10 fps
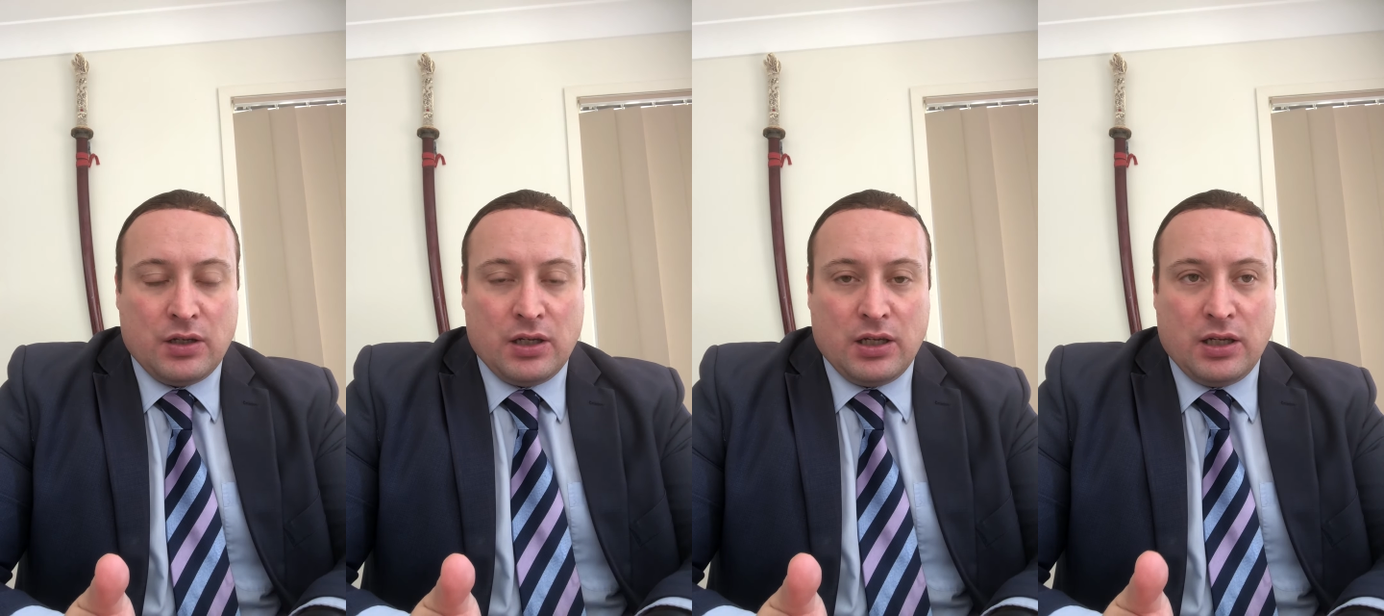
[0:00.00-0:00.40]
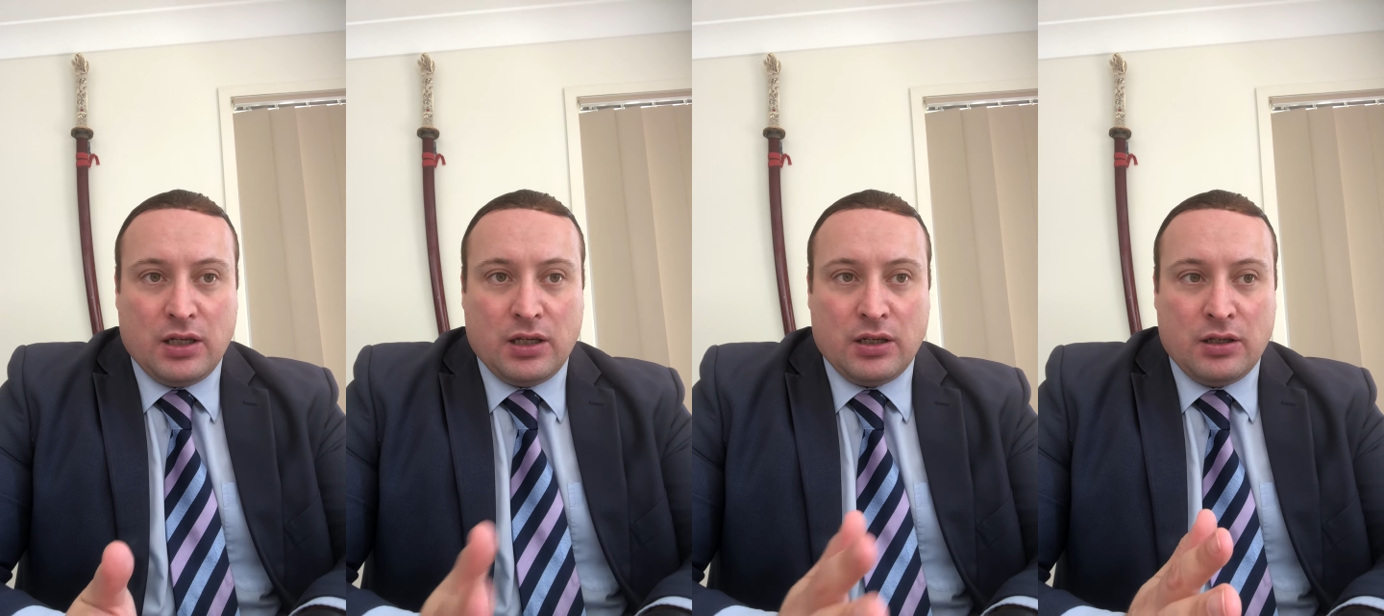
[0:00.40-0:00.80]

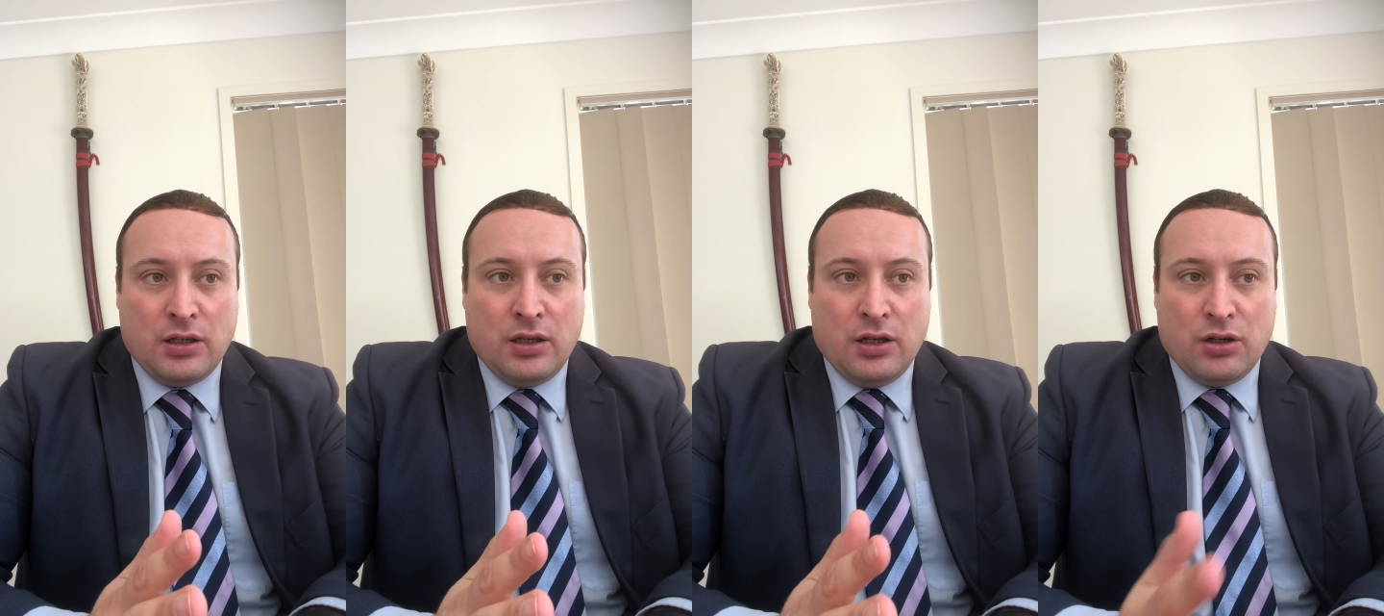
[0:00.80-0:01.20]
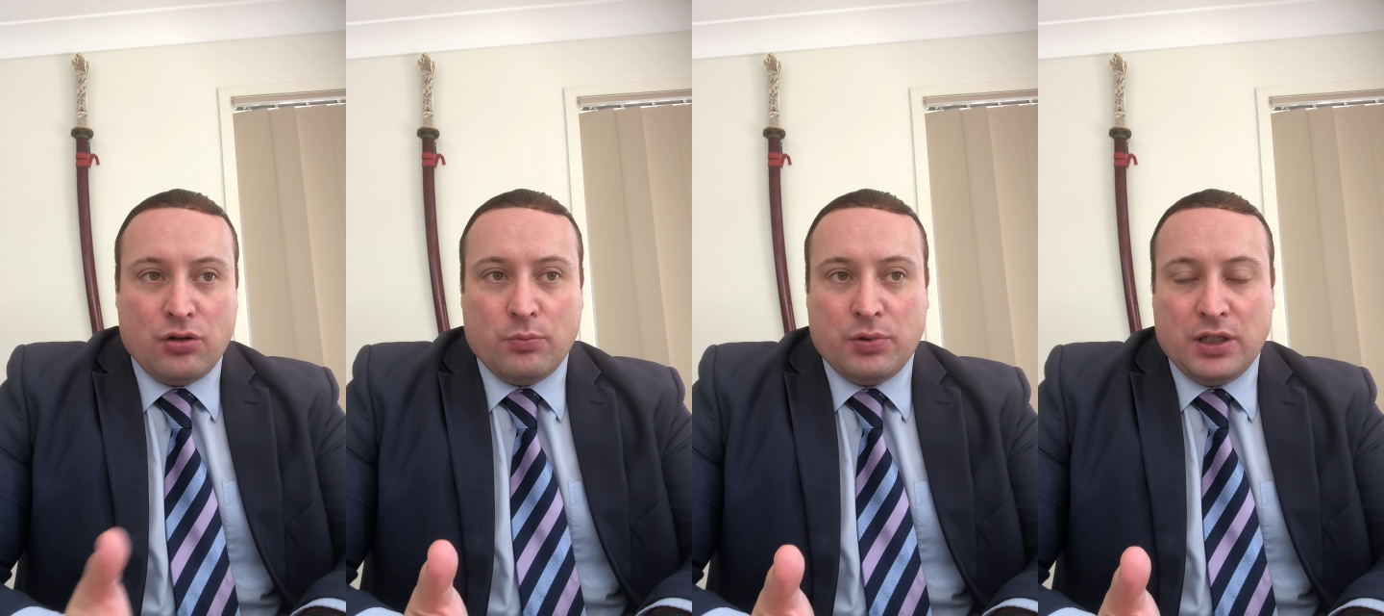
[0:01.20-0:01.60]
a
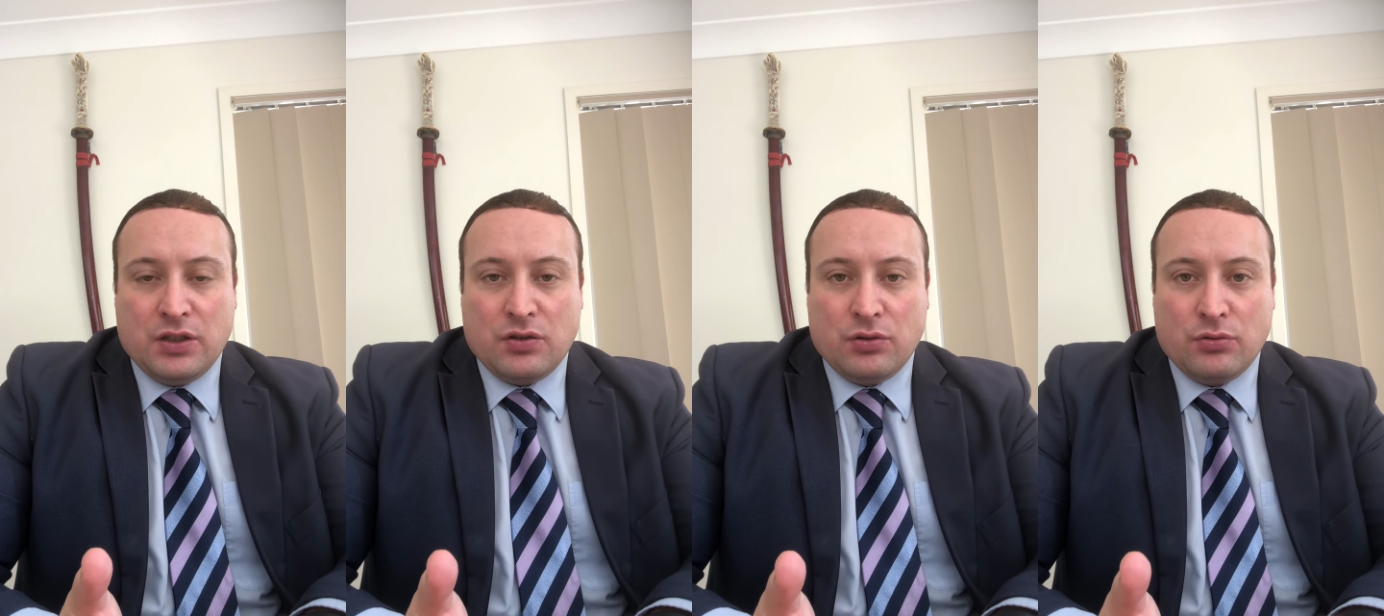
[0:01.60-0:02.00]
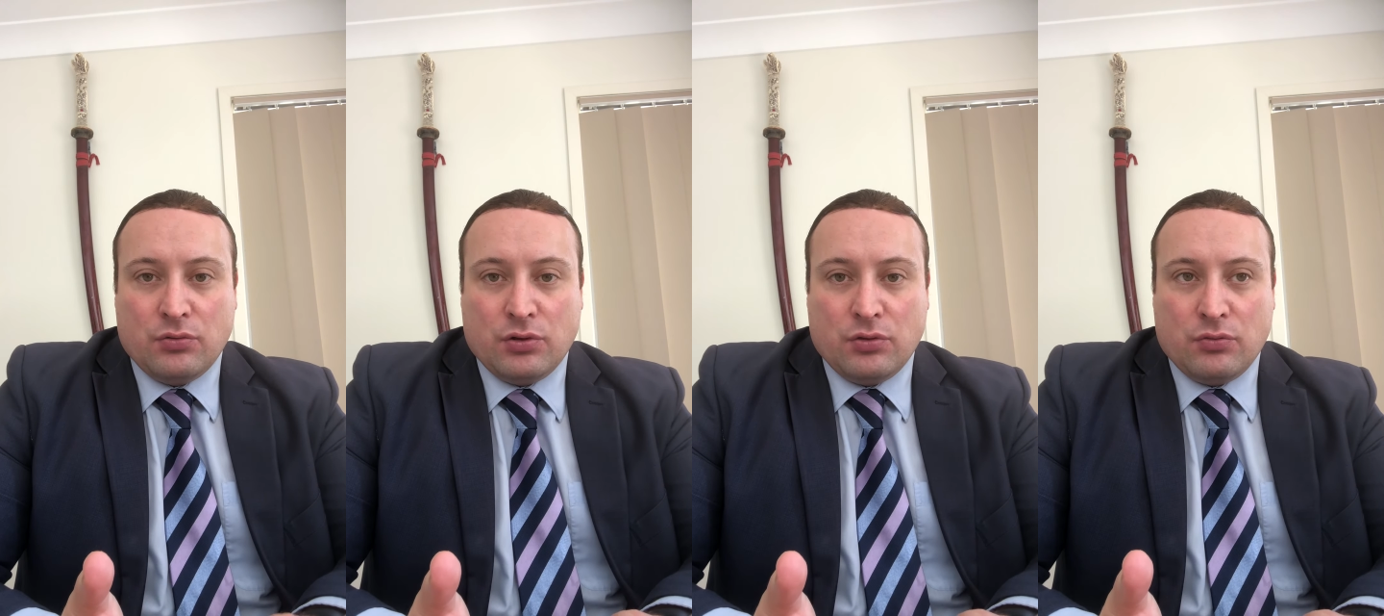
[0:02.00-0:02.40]
company to
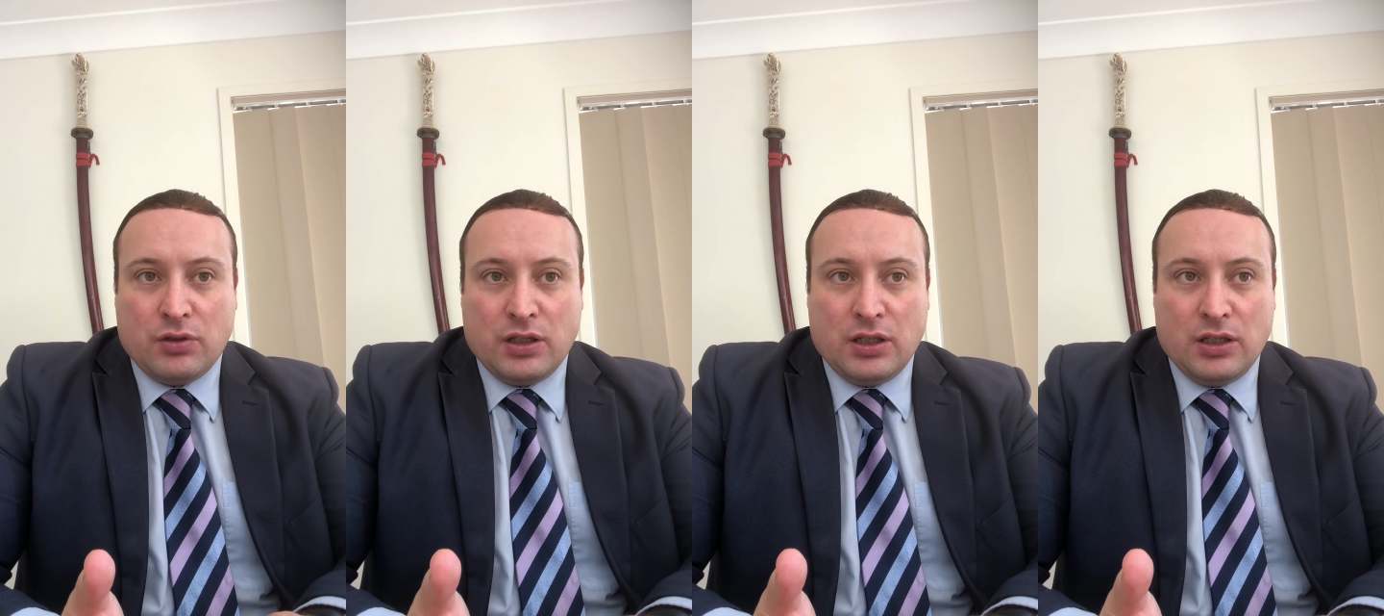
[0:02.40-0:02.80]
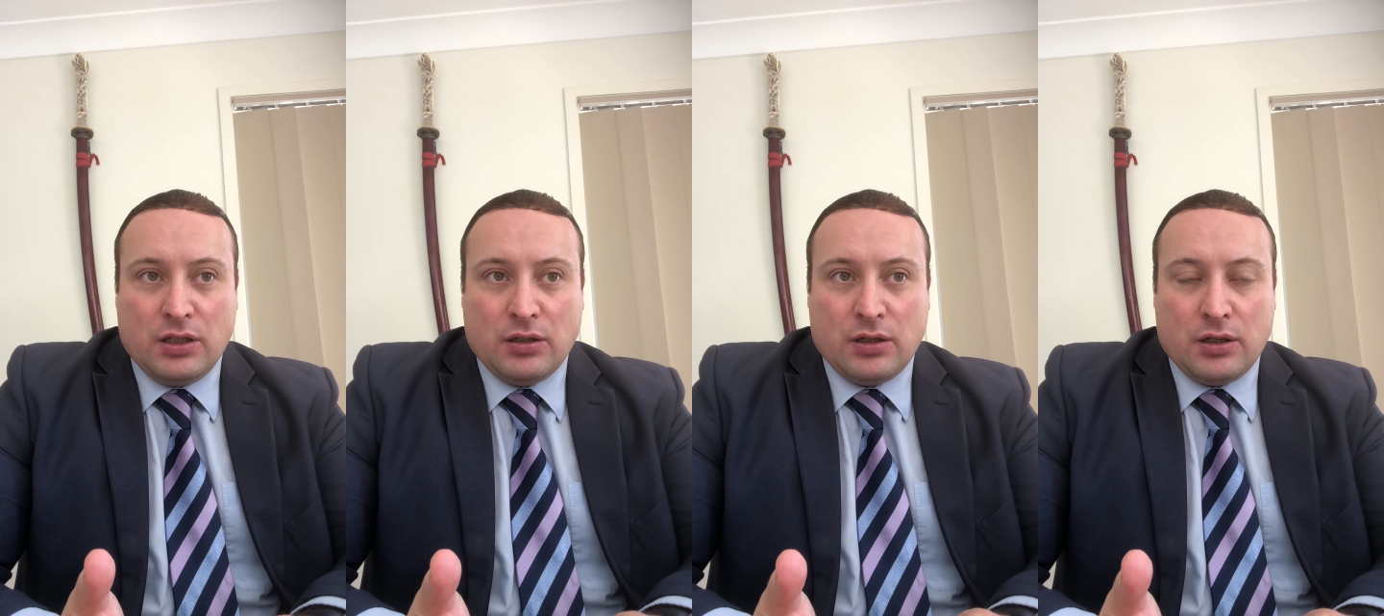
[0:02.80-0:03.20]
do the